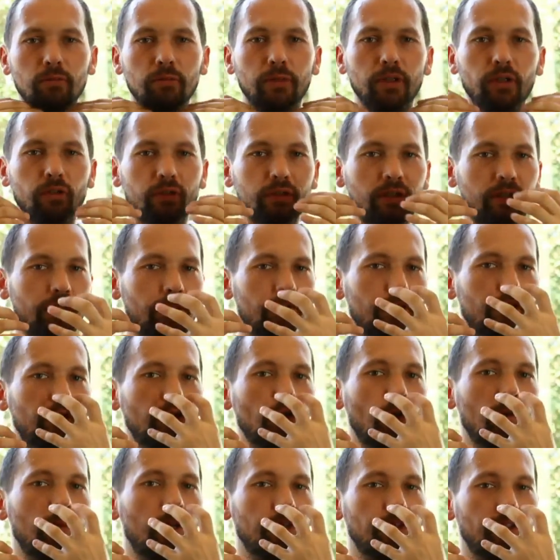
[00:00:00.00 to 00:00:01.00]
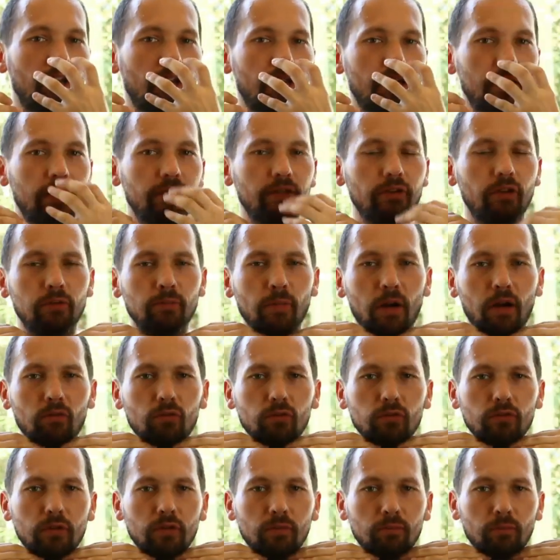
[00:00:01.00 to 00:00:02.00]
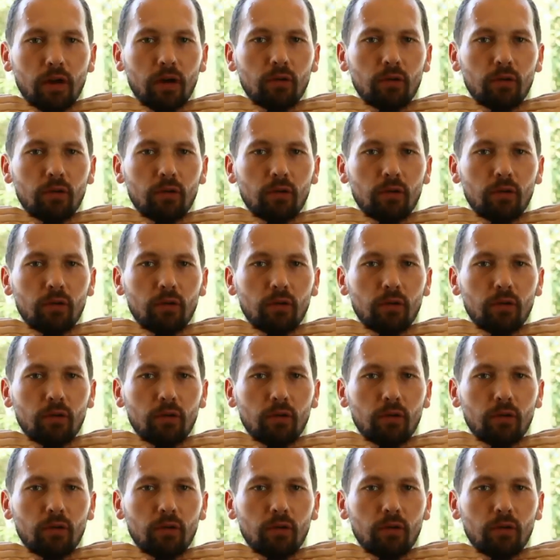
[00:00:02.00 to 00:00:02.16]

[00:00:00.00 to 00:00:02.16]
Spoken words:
because there is so much air in your mouth